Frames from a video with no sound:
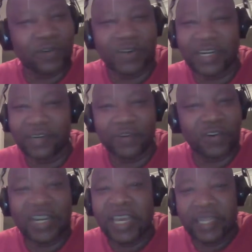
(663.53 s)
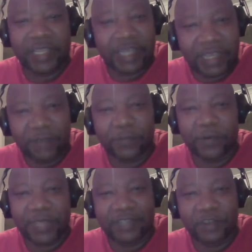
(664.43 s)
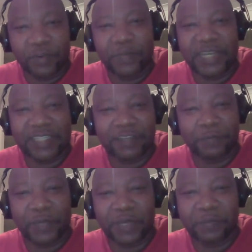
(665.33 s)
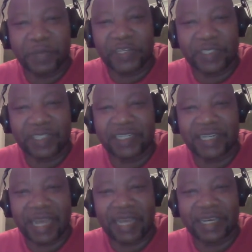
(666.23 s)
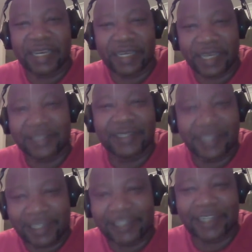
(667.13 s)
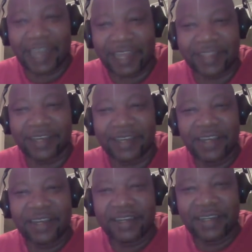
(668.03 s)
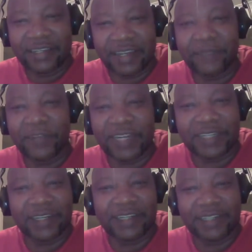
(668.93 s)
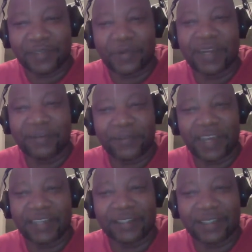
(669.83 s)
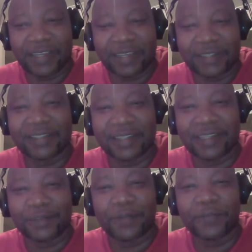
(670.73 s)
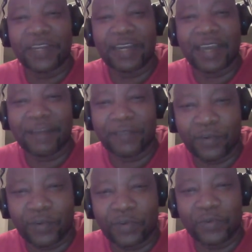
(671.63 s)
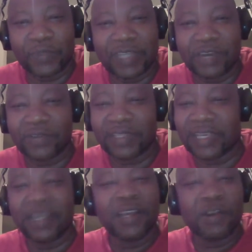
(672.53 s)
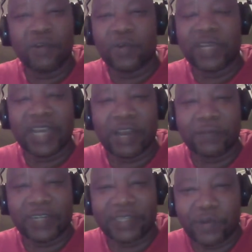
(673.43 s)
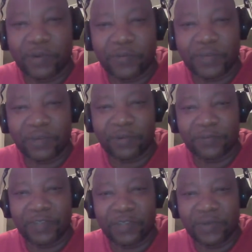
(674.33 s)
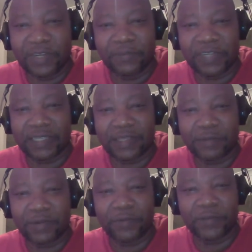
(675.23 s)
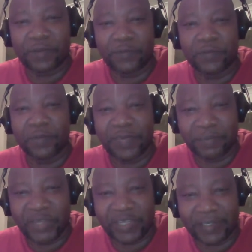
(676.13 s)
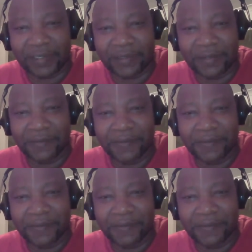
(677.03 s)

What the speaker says: on and on. The evil that humans have perpetrated against each other definitely disqualifies the existence of a loving God who's out there looking after the welfare of the universe and the welfare of human beings.